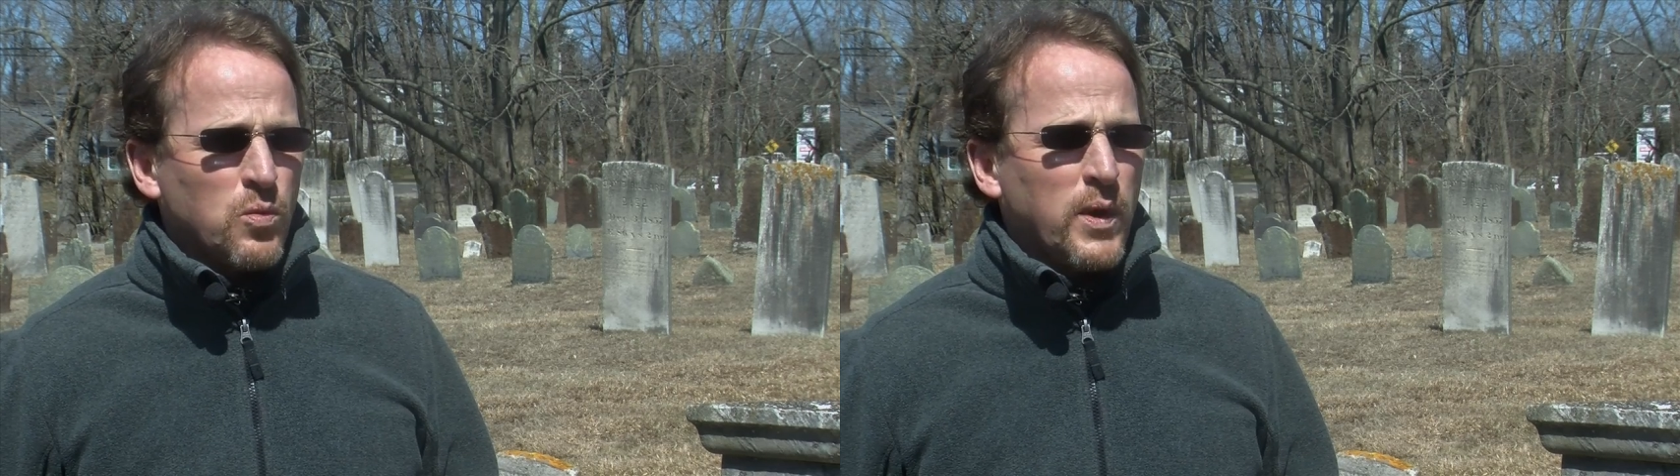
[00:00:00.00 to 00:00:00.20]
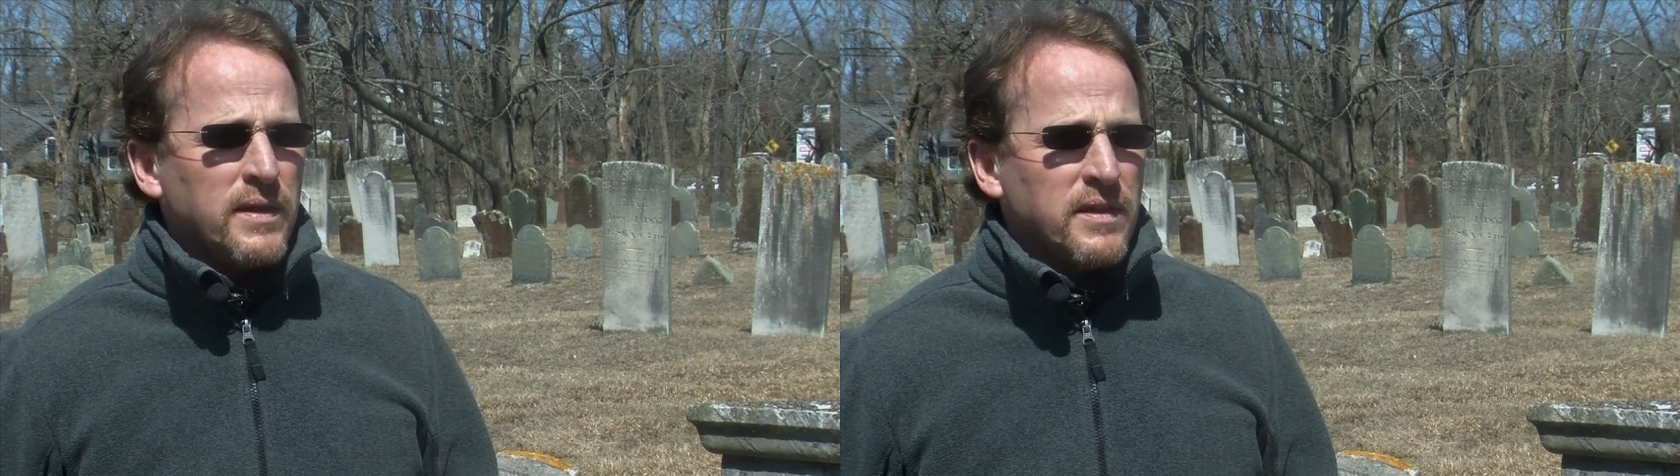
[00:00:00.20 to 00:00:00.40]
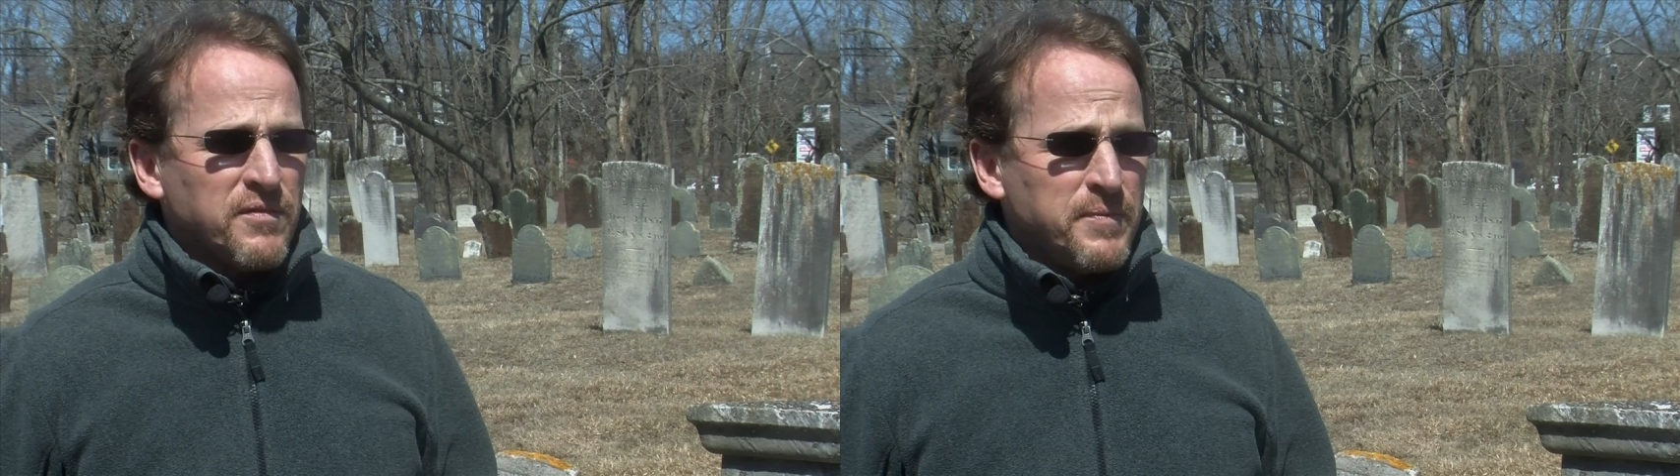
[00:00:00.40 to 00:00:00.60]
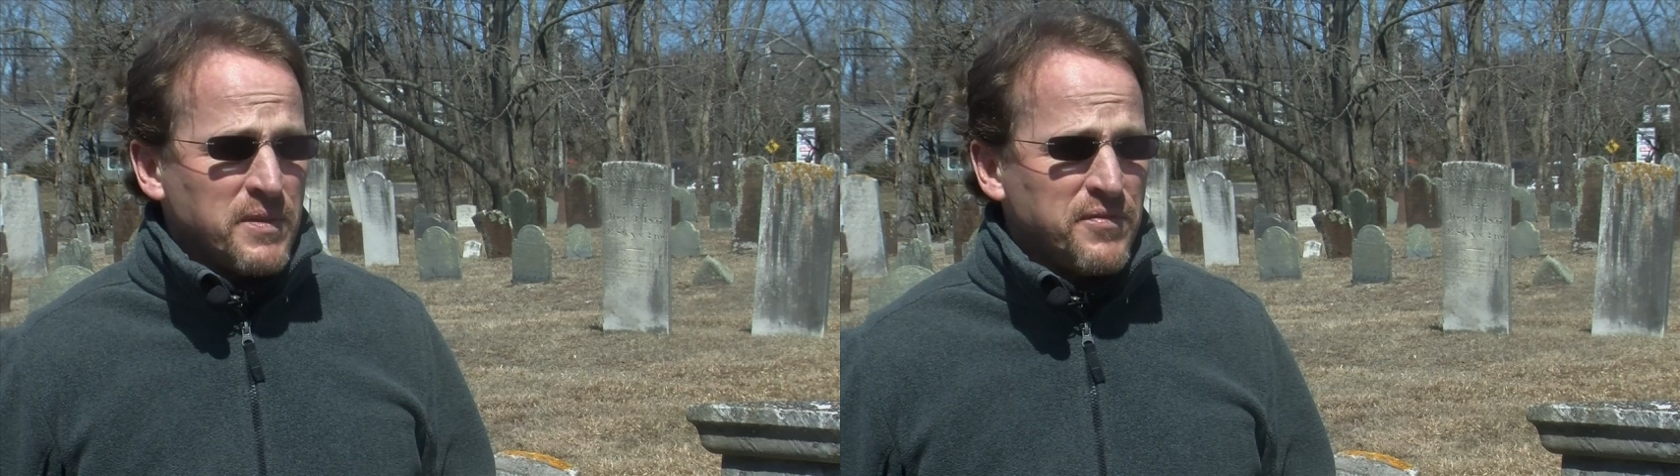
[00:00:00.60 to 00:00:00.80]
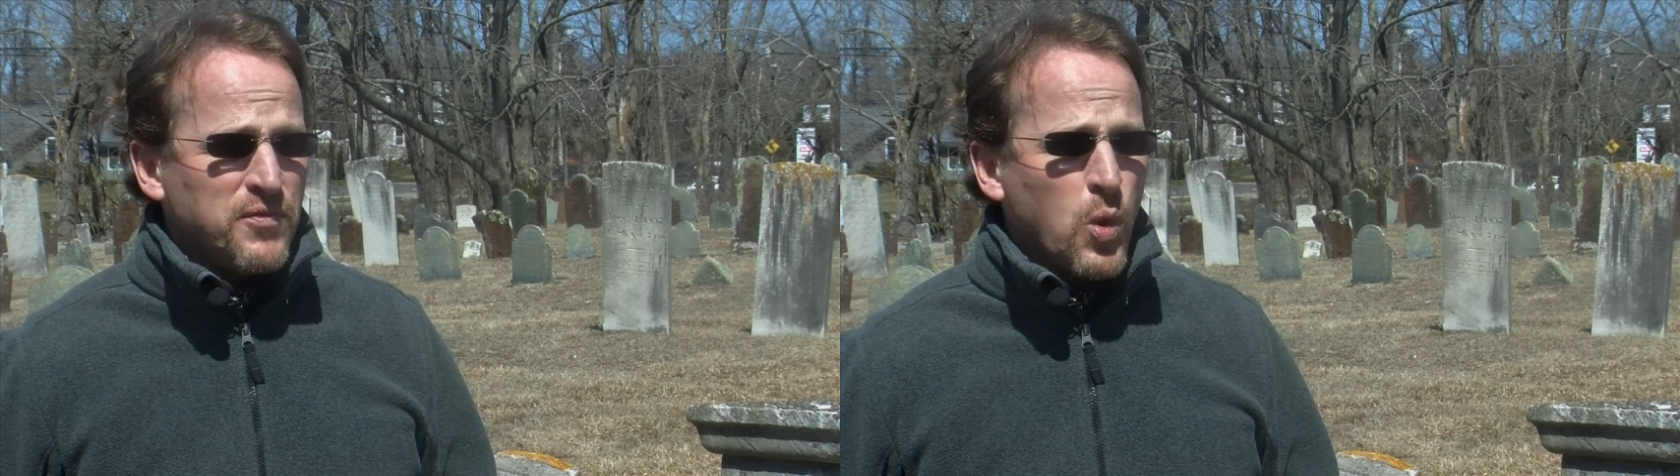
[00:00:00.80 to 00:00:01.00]
the way they've
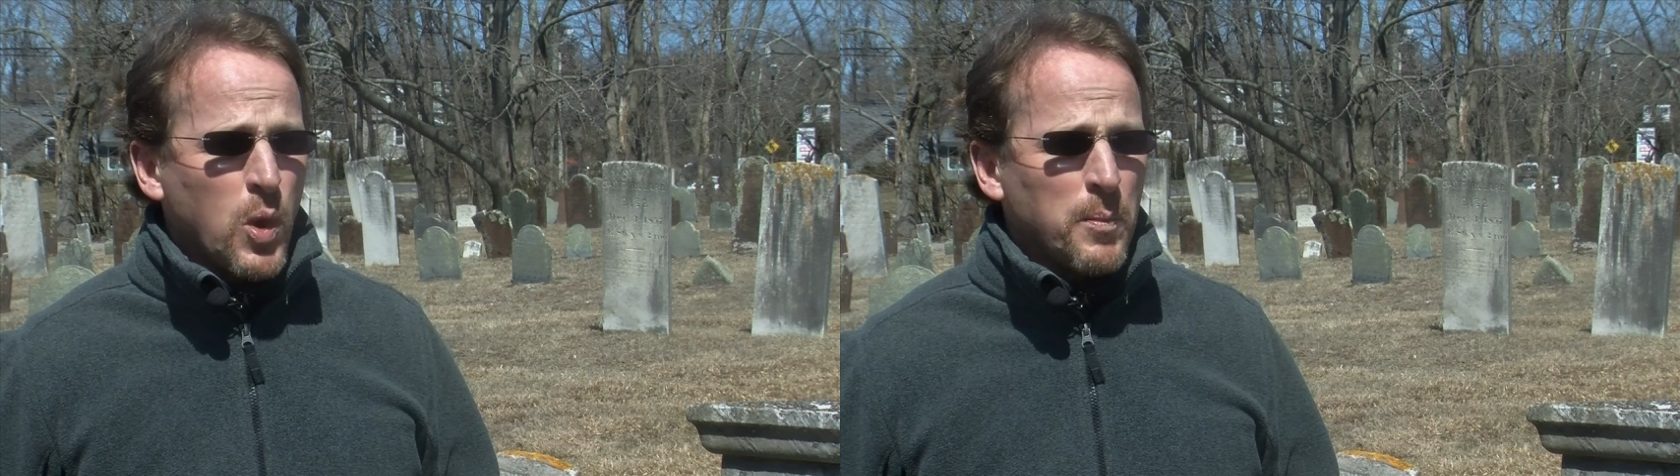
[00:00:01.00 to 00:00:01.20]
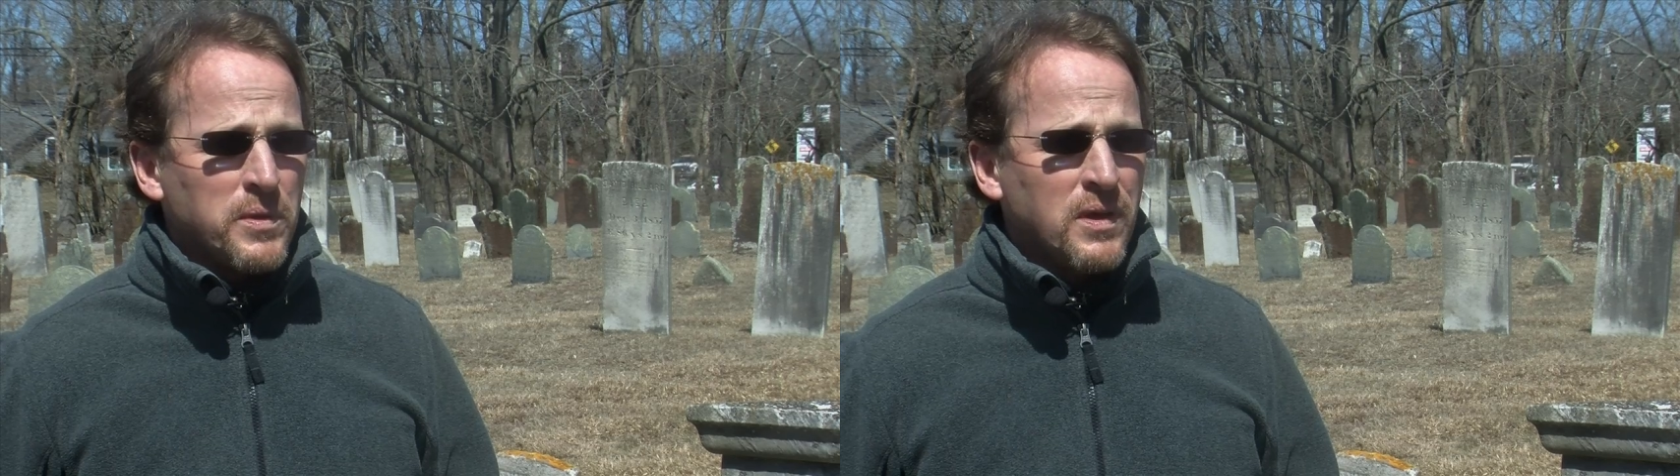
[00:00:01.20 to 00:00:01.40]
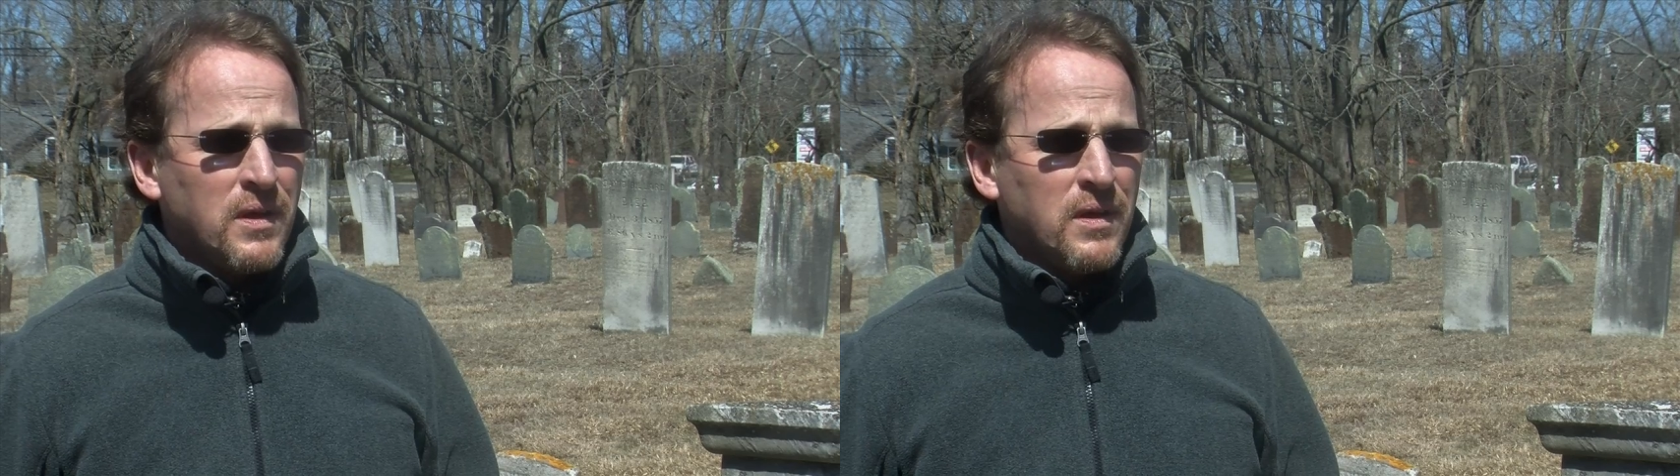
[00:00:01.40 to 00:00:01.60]
been formed,